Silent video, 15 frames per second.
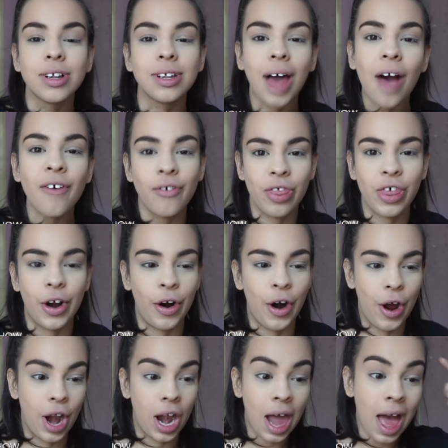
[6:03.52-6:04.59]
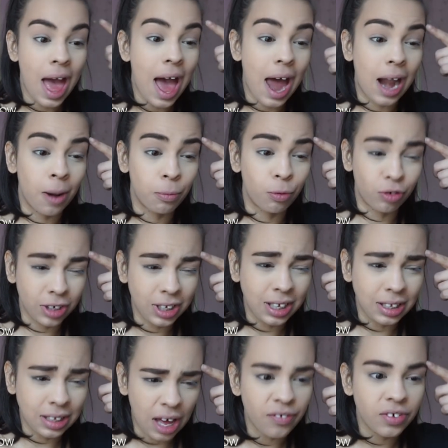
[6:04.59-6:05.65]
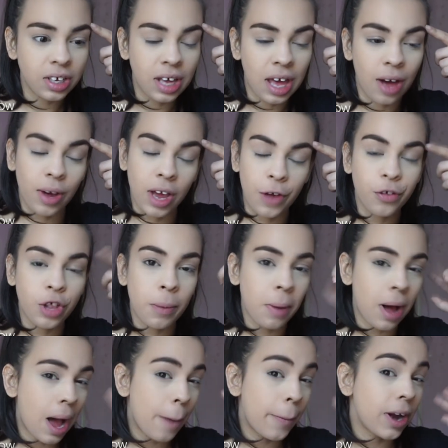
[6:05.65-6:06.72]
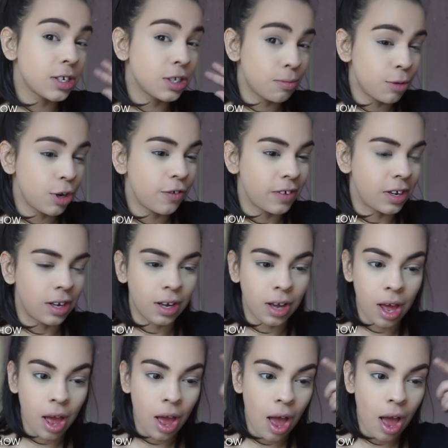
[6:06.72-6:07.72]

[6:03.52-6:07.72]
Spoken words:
a life of their own. And I'm really loving how even though my eyebrows are moving,